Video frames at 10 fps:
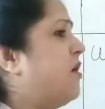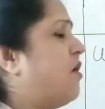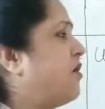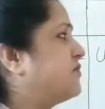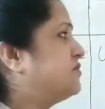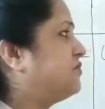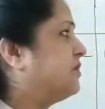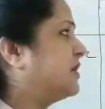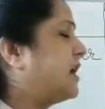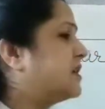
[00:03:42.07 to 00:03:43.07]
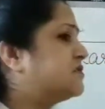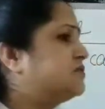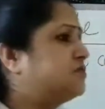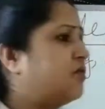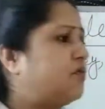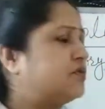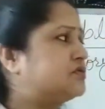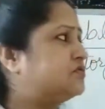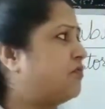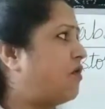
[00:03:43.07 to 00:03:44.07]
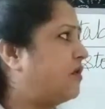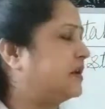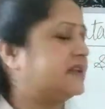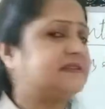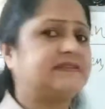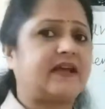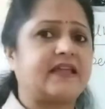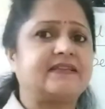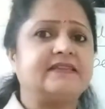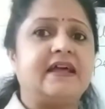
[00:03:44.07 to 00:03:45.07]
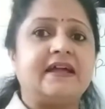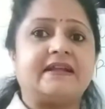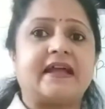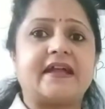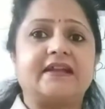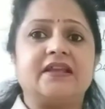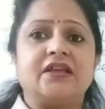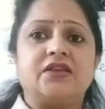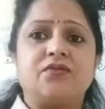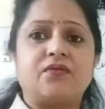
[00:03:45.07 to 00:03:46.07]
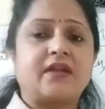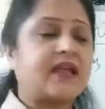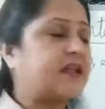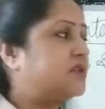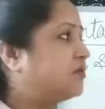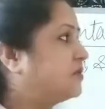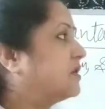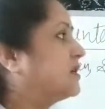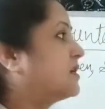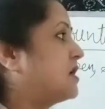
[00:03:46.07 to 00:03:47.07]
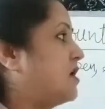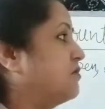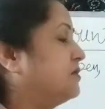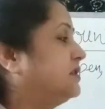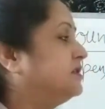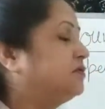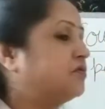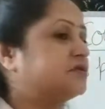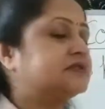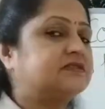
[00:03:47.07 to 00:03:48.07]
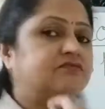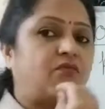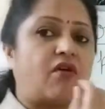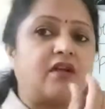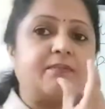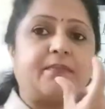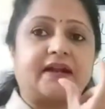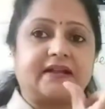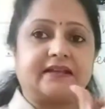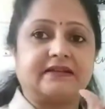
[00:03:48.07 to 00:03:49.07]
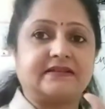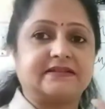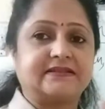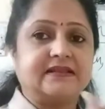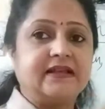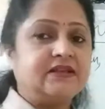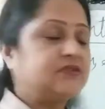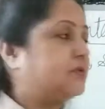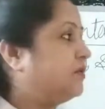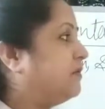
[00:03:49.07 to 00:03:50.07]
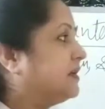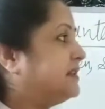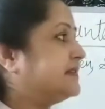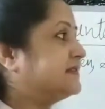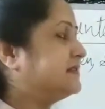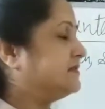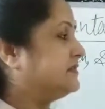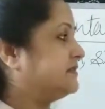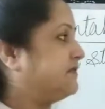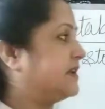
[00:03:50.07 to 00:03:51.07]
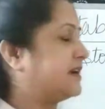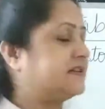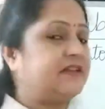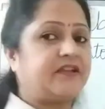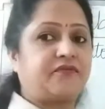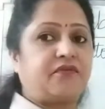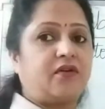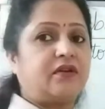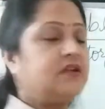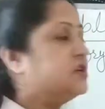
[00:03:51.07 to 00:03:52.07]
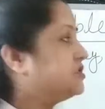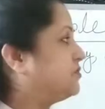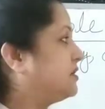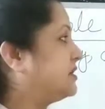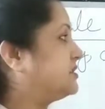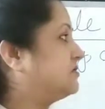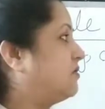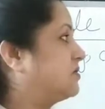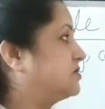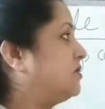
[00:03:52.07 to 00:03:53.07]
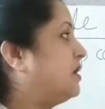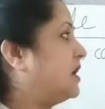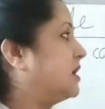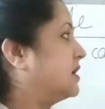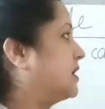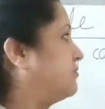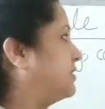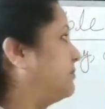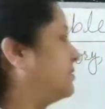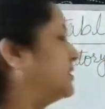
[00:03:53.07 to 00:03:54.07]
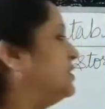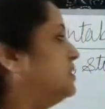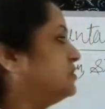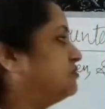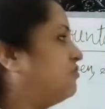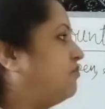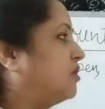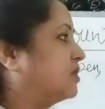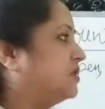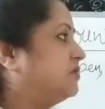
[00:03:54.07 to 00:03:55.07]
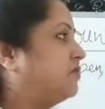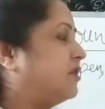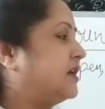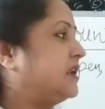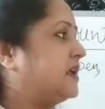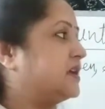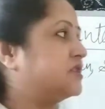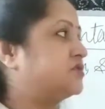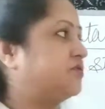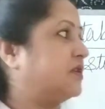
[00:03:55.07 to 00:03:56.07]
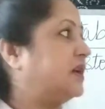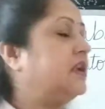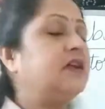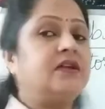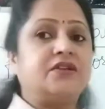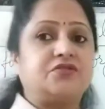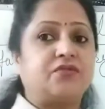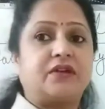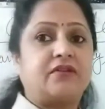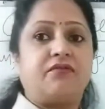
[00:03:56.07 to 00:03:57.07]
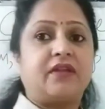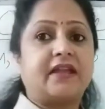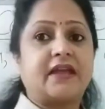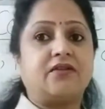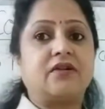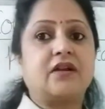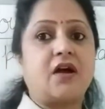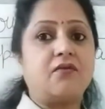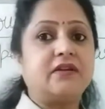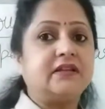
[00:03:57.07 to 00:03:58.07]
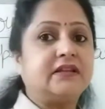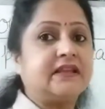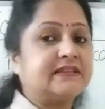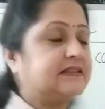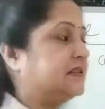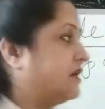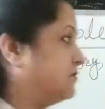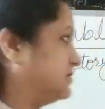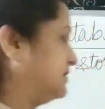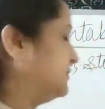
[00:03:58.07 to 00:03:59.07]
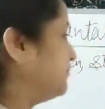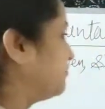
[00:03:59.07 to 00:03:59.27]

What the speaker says: of sugar are so small in size that you cannot count those small particles. So therefore sugar is also uncountable. So water, oil, air, sugar we cannot count these nouns.